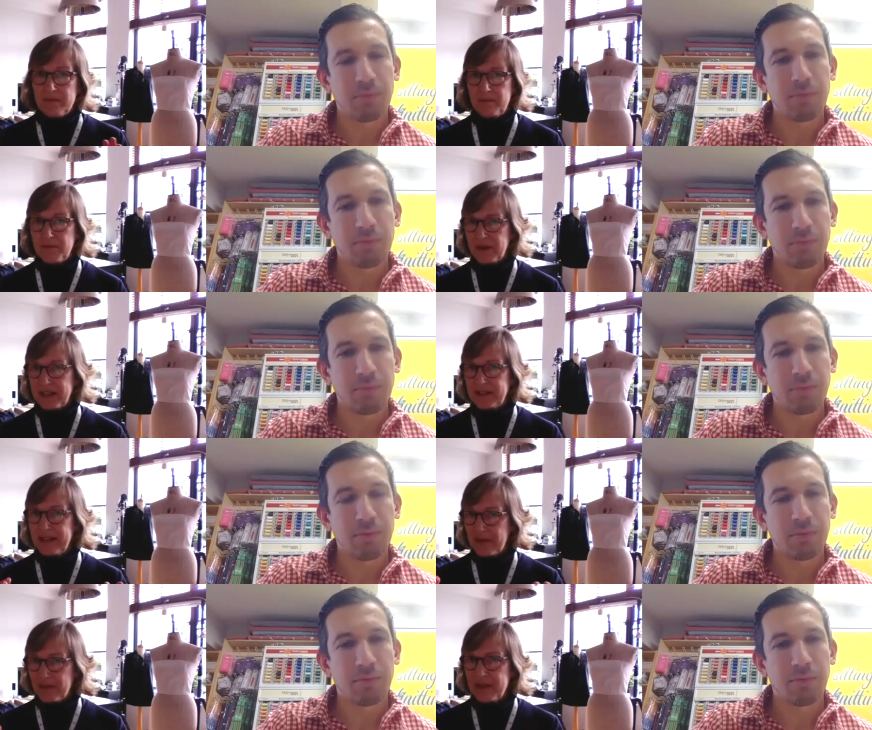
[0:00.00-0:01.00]

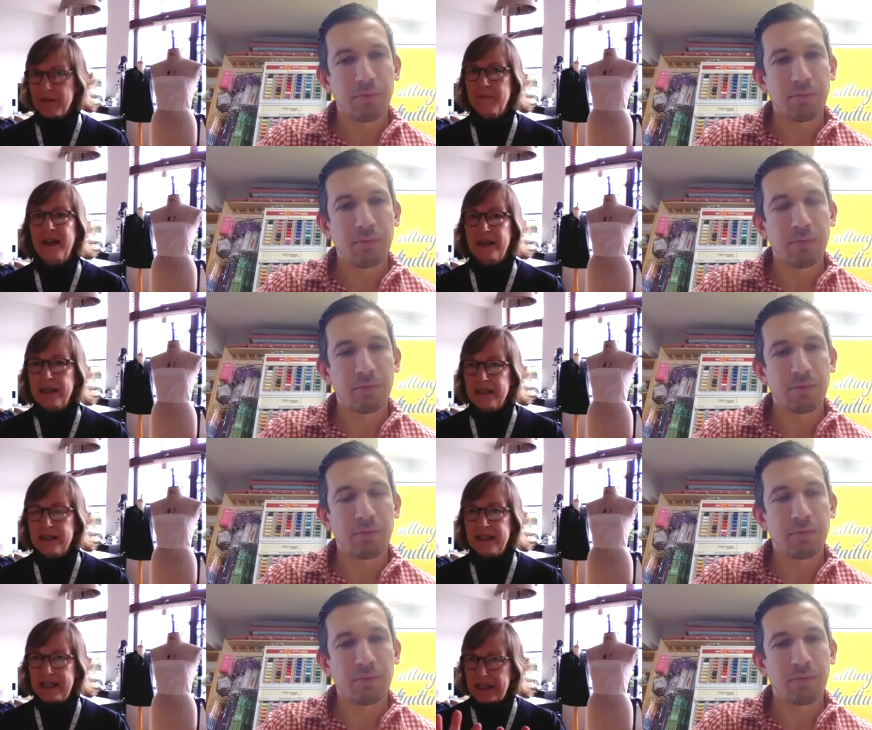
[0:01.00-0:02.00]
Speaker 1: pressing everything back
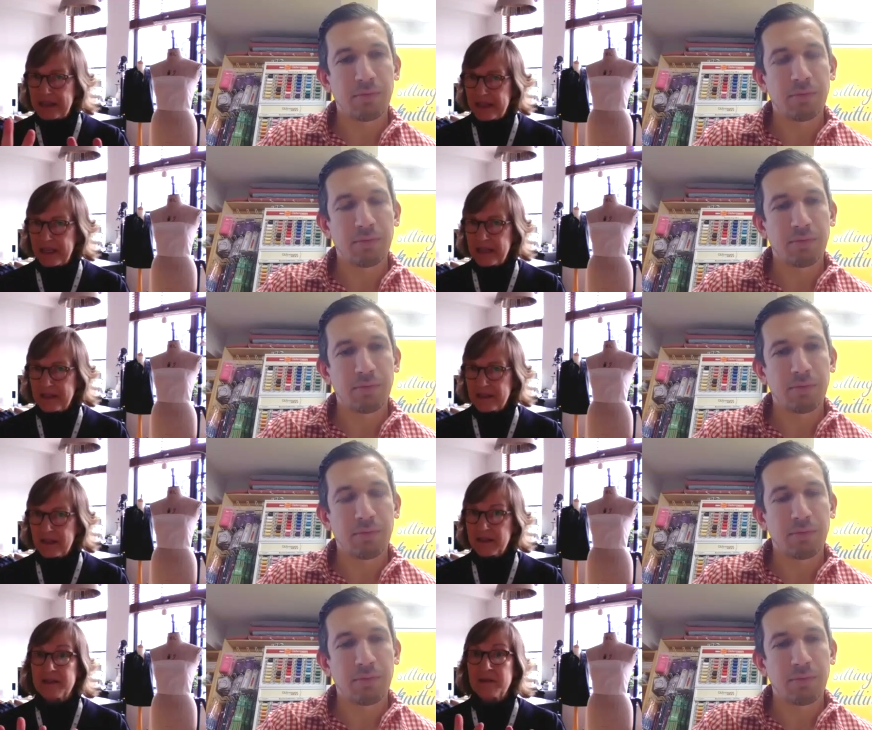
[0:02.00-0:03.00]
in, getting, getting
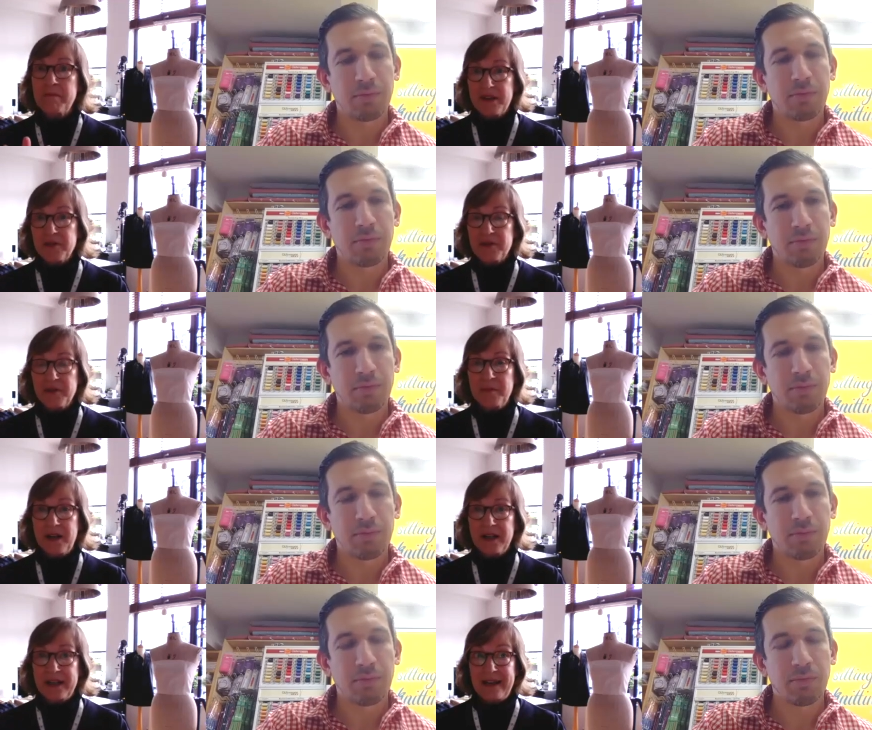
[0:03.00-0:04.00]
a symmetrical
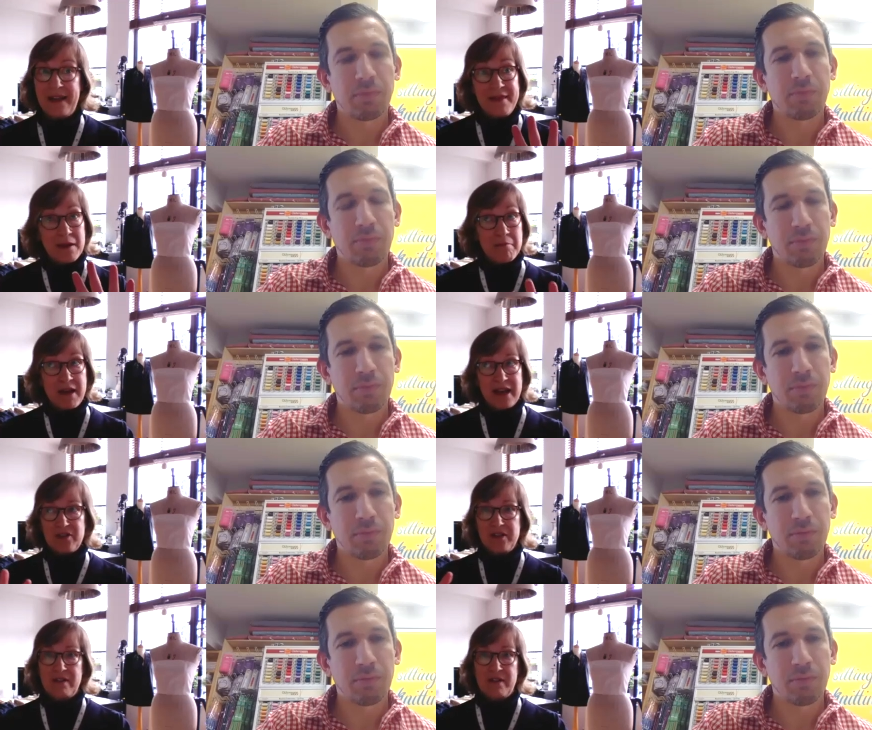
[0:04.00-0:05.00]
pocket and then
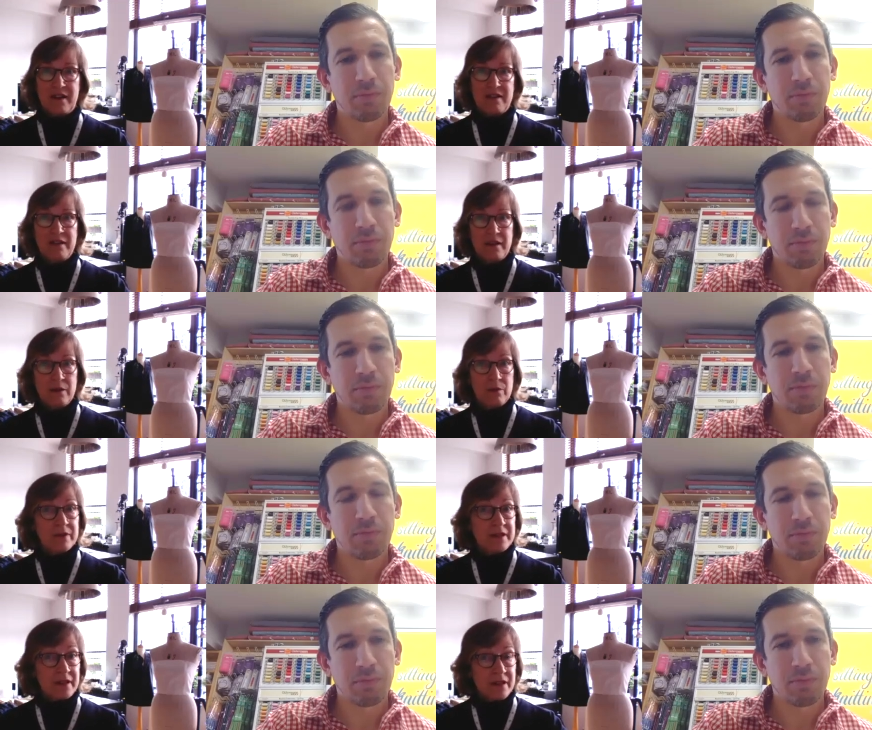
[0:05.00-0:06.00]
matching that
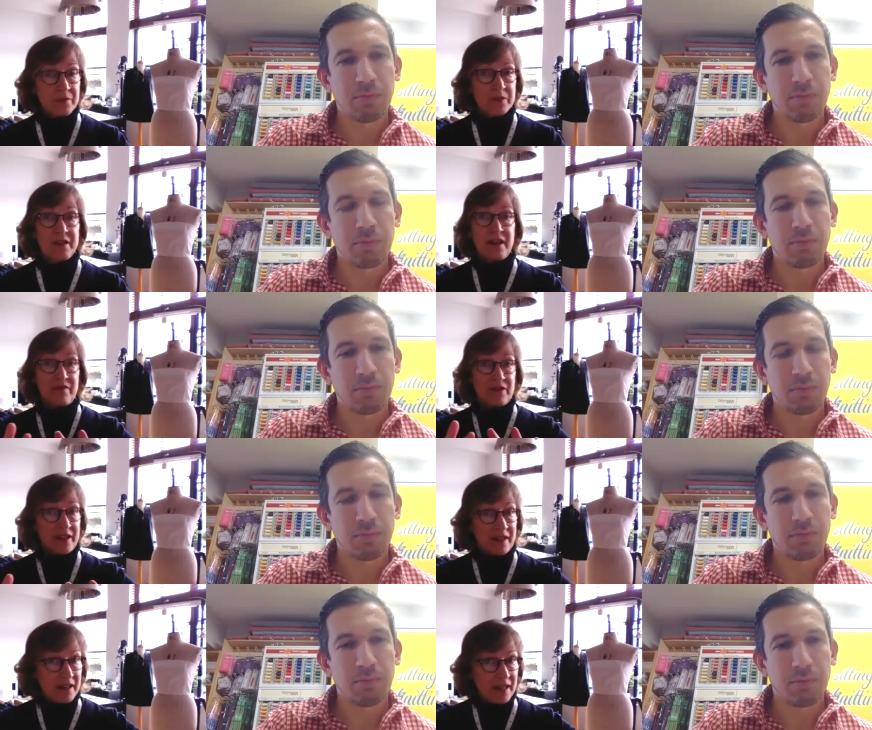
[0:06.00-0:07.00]
with another one and having
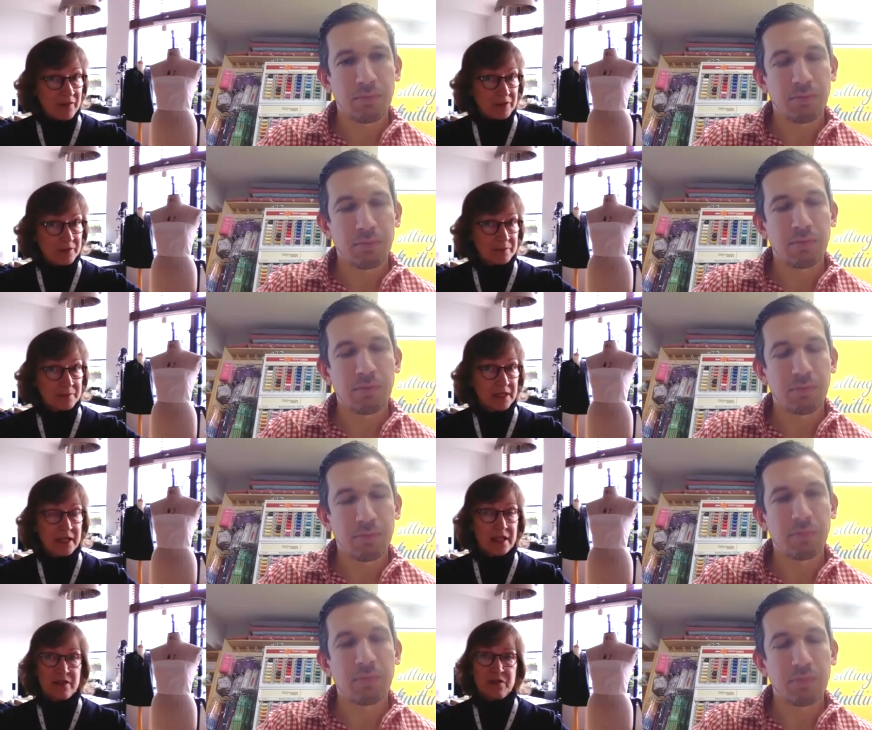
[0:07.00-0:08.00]
that level.
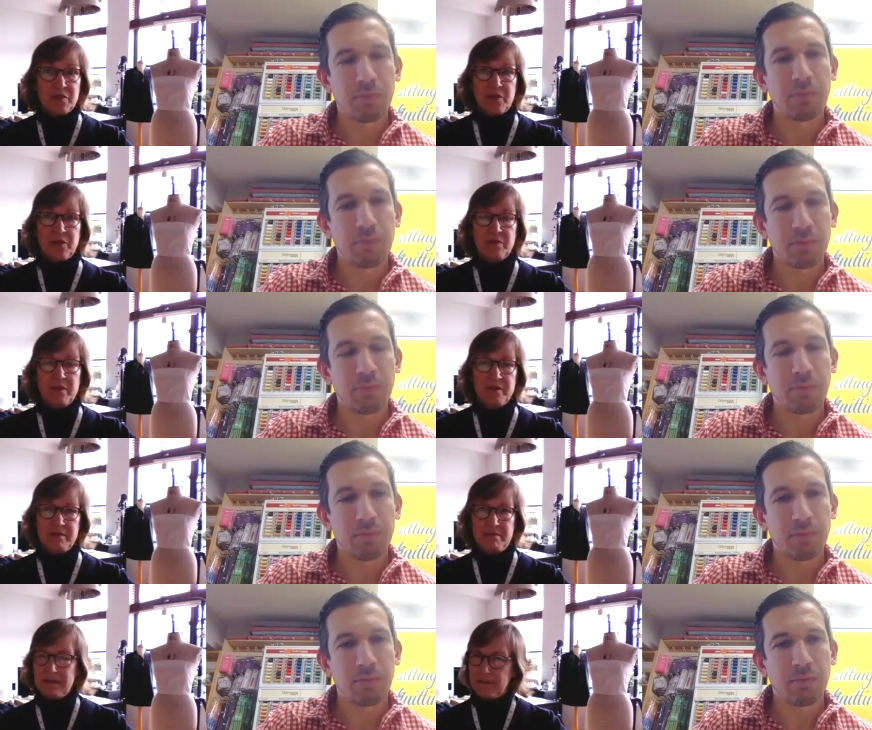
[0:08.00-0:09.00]
So there's
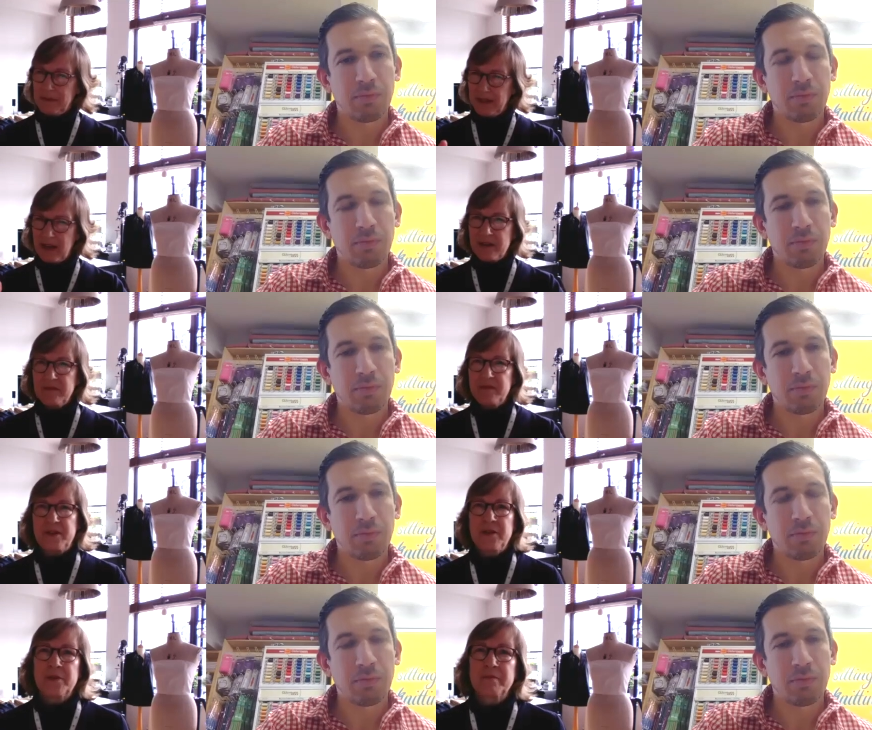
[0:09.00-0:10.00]
a lot of,
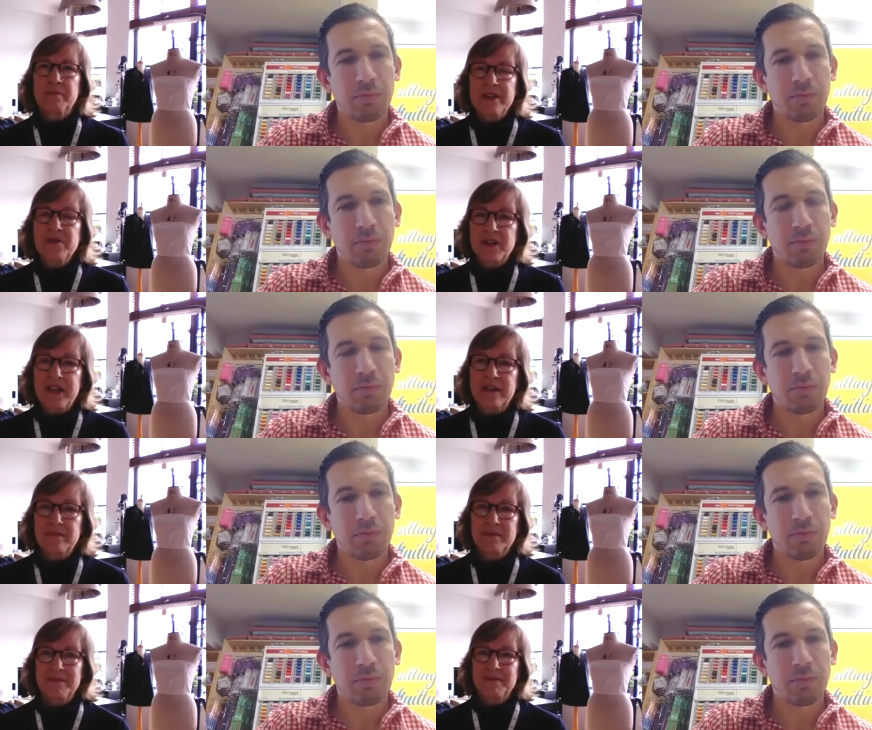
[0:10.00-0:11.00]
you know, intricate
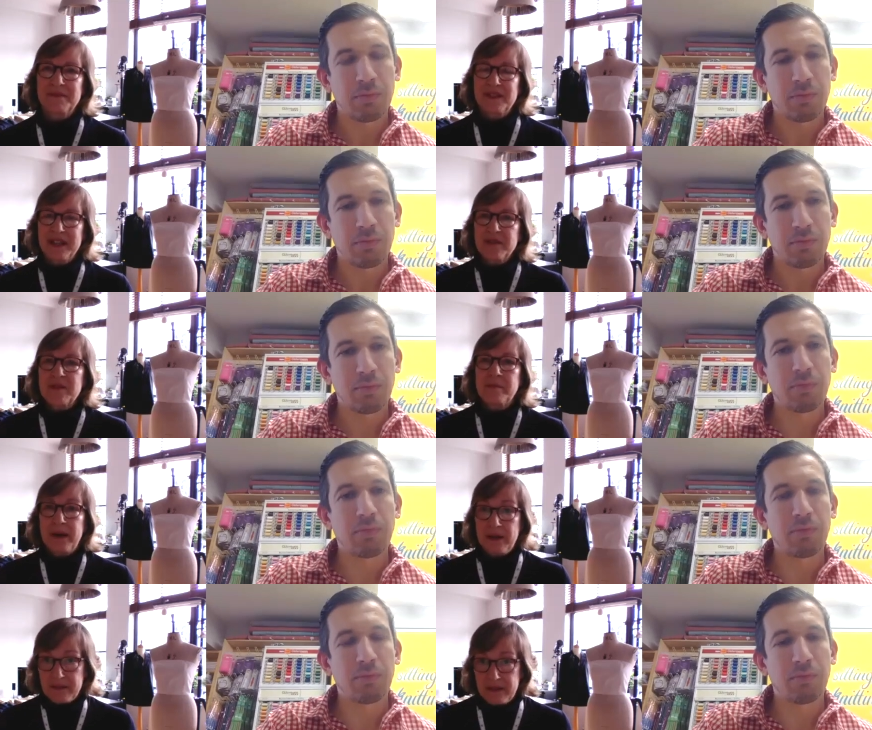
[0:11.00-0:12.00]
things
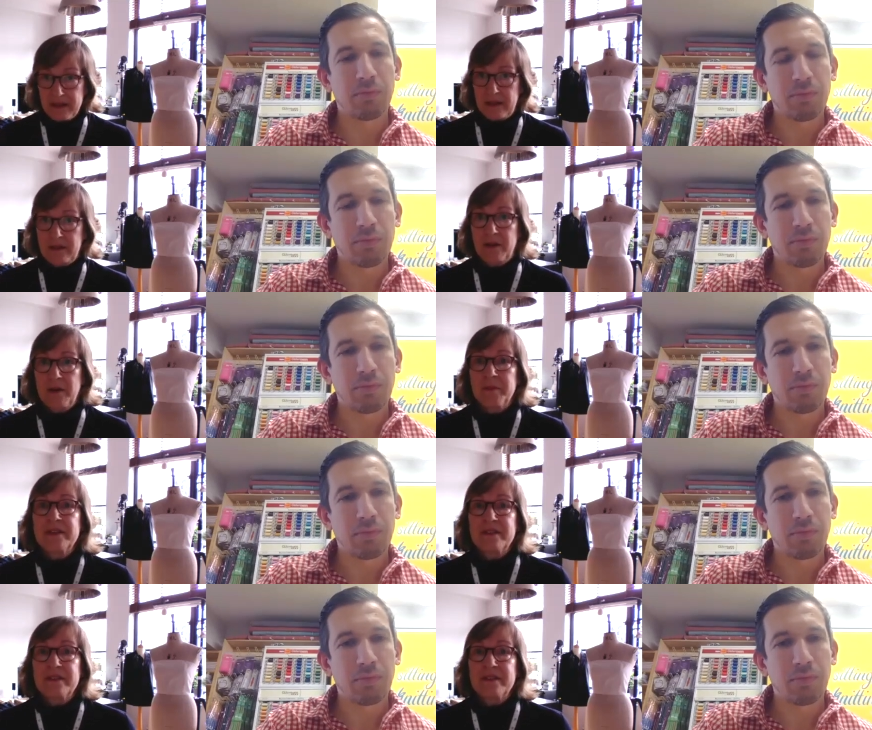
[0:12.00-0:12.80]
about that garment